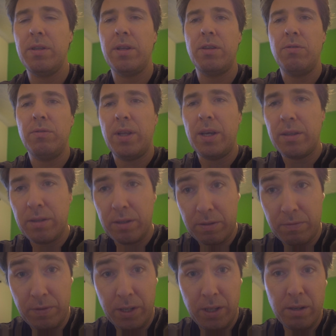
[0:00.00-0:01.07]
that you like
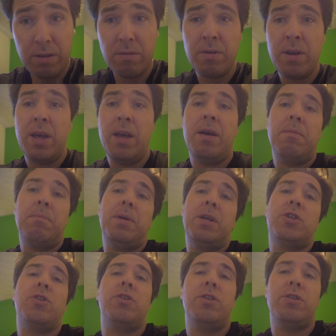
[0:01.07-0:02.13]
this video.
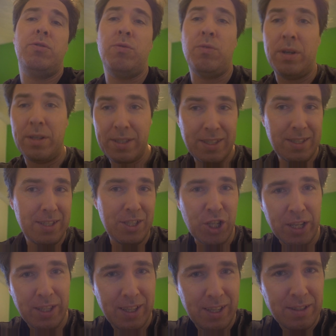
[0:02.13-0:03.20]
Make sure to
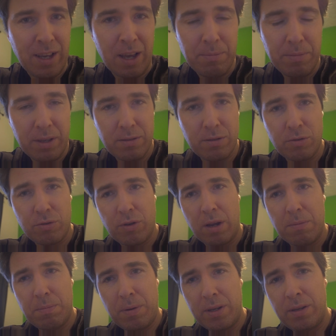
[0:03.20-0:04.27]
gently tap that
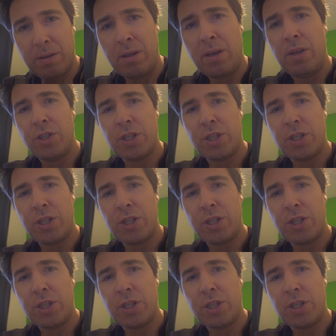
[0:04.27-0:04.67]
subscribe button.